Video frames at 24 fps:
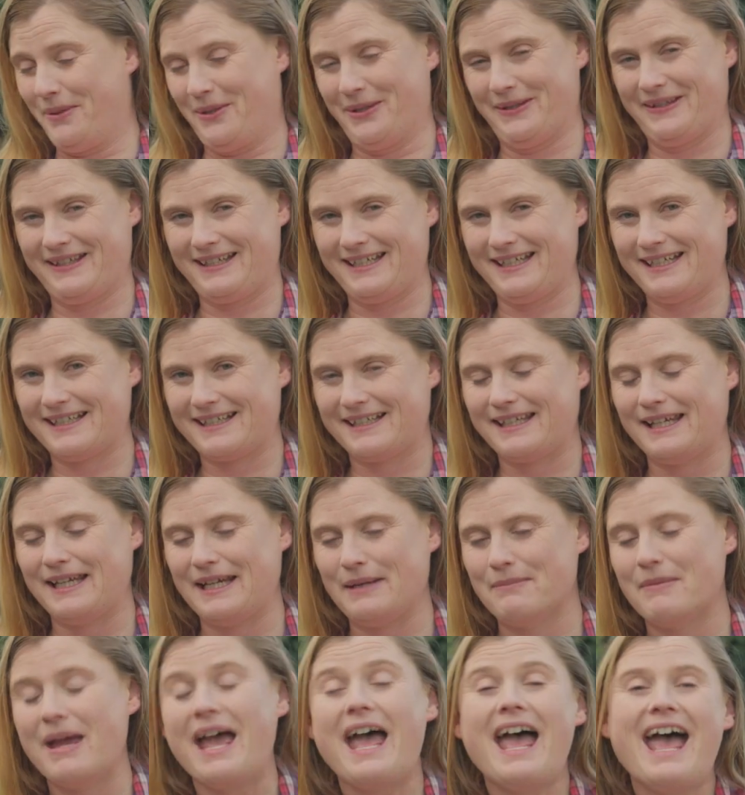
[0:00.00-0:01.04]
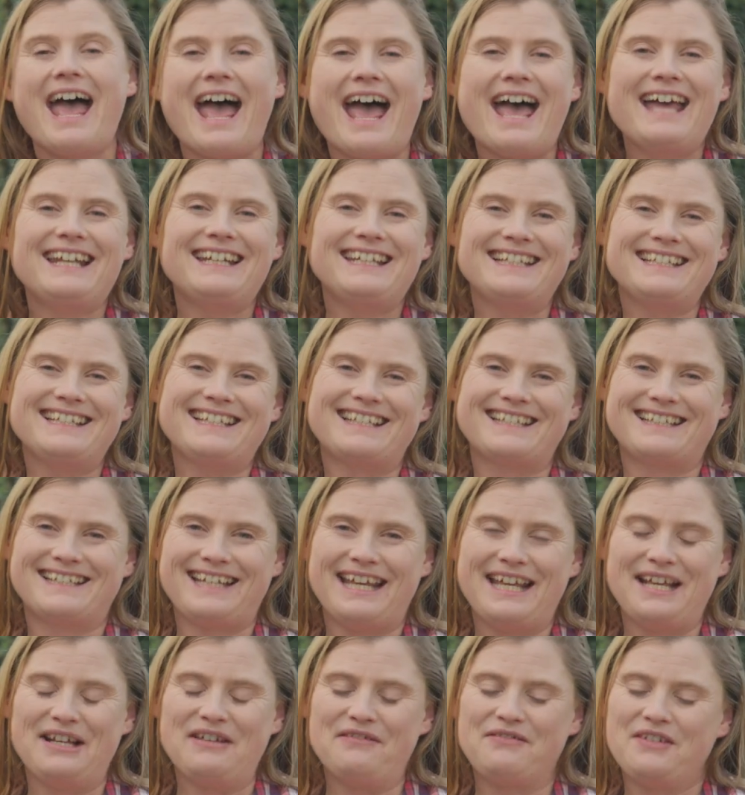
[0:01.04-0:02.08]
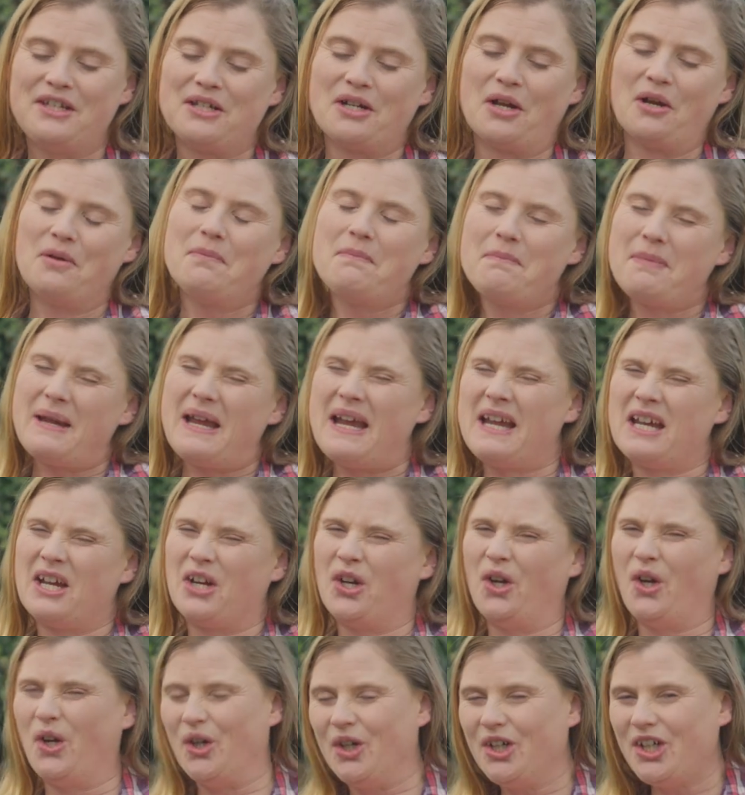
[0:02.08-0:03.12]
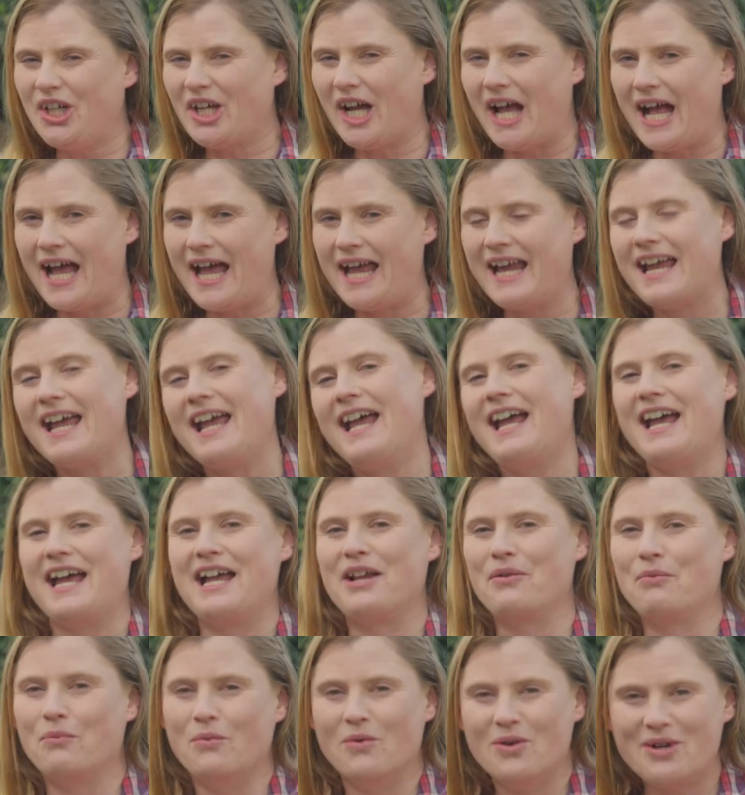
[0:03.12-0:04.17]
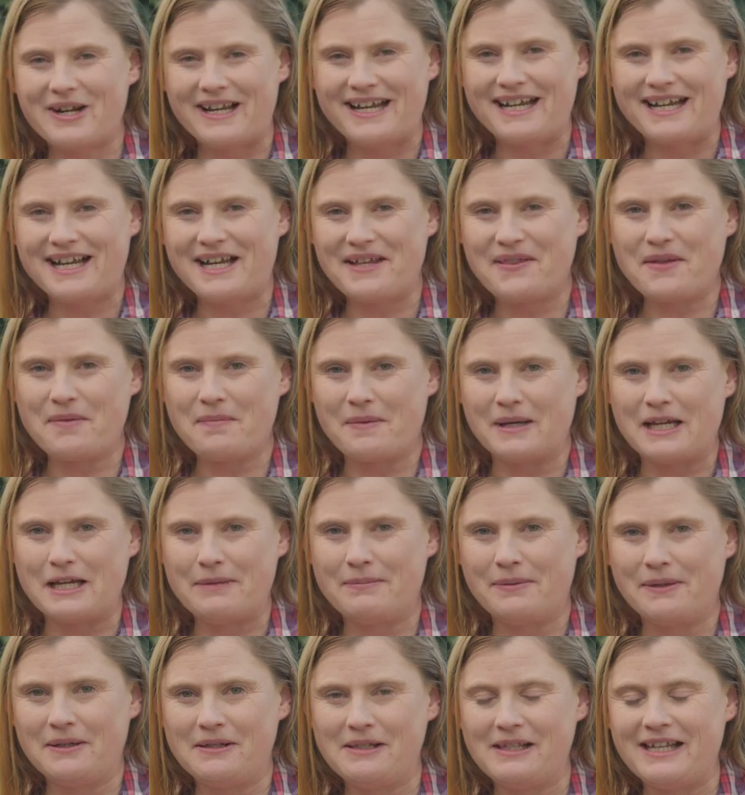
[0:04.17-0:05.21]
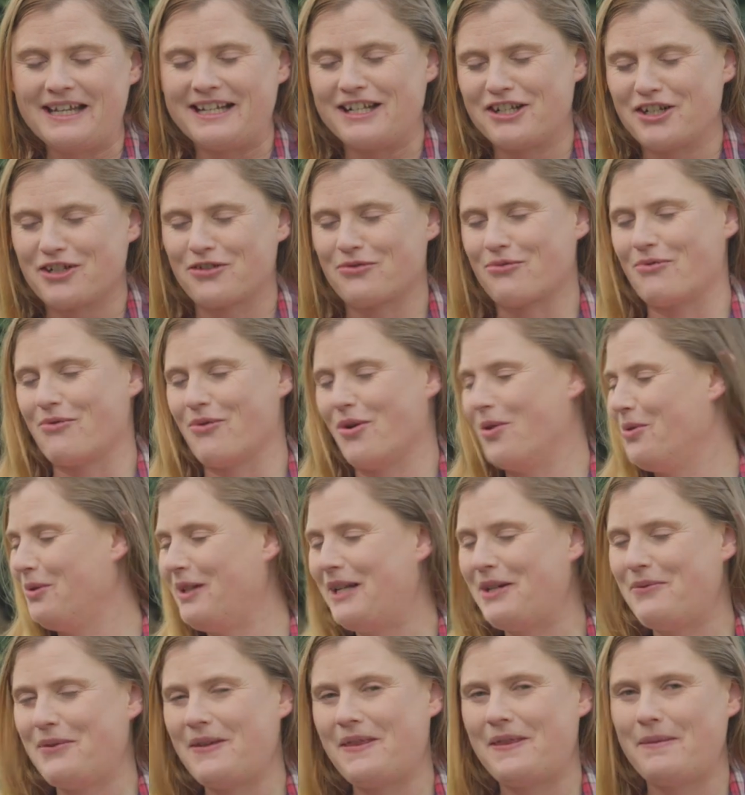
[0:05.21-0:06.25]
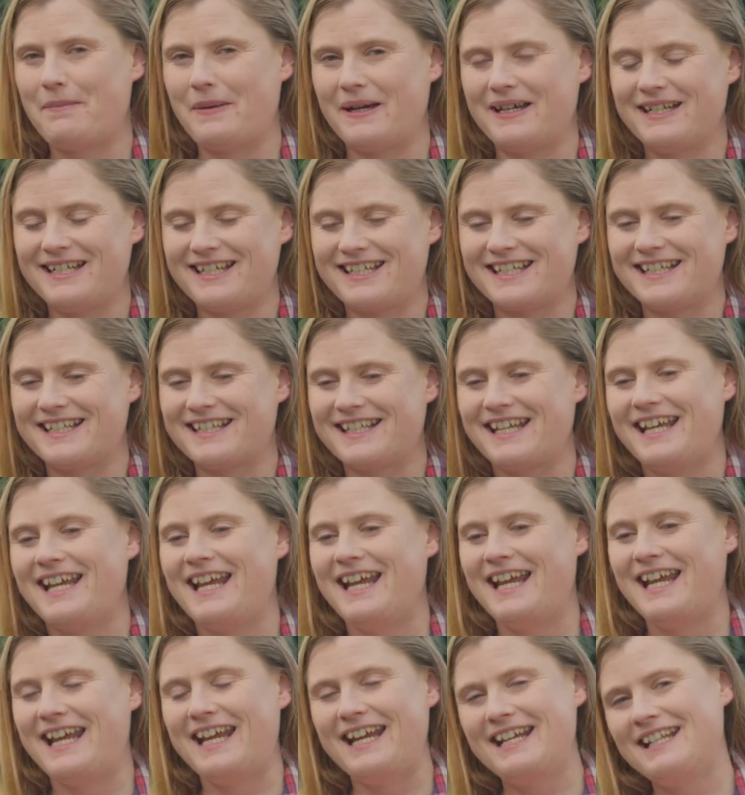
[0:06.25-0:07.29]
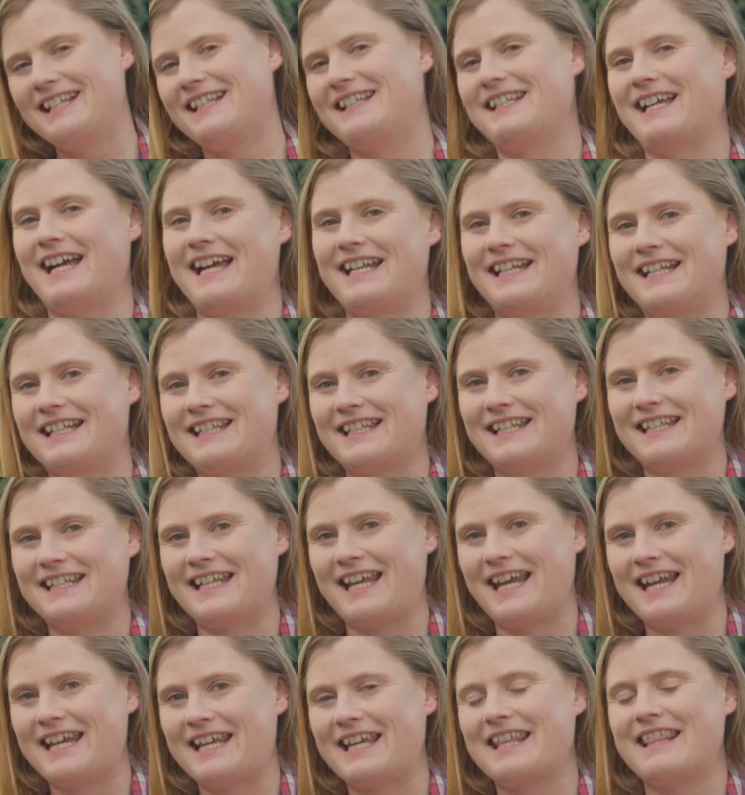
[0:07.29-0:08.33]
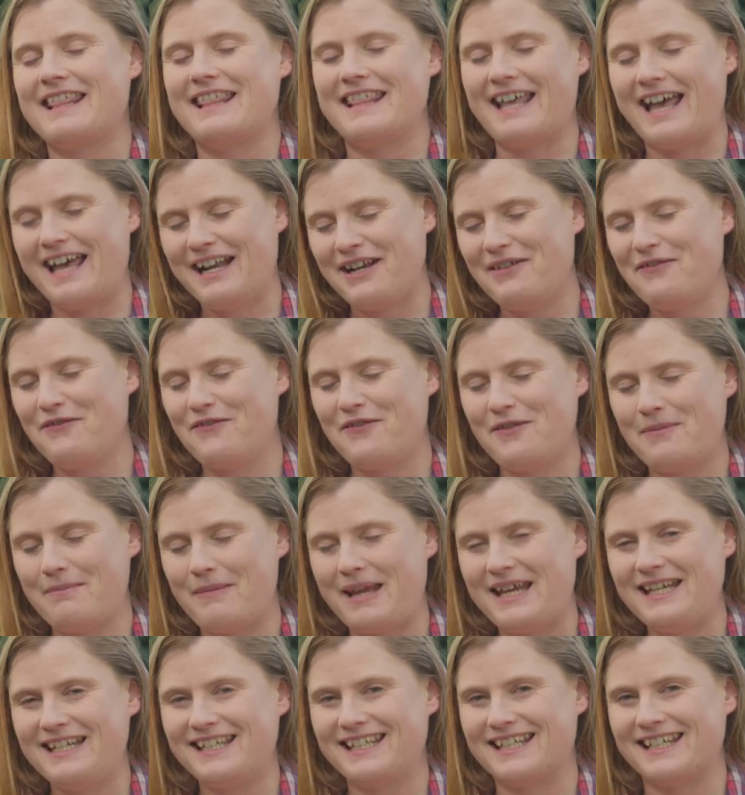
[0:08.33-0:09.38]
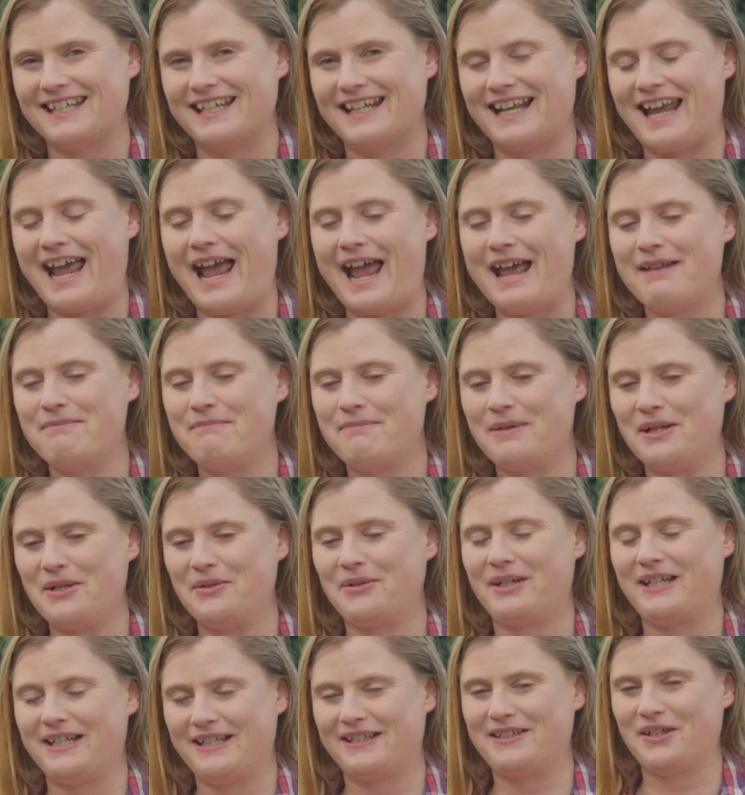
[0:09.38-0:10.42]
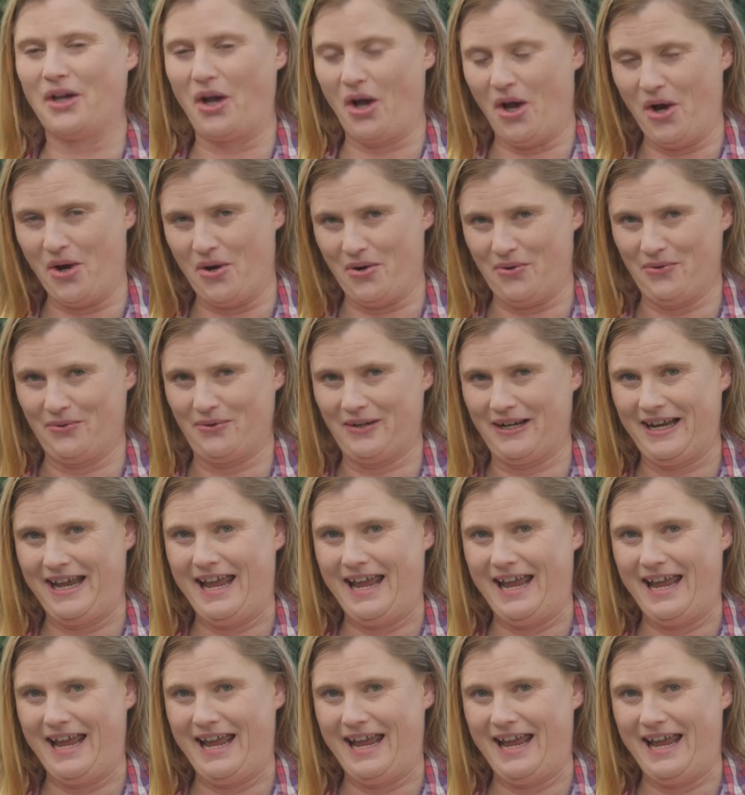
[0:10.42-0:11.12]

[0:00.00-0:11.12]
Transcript: Ponzi scheme. And instead of, you know, being a good guy and warning other people and just rolling with the punches, he decided to take that information and build his own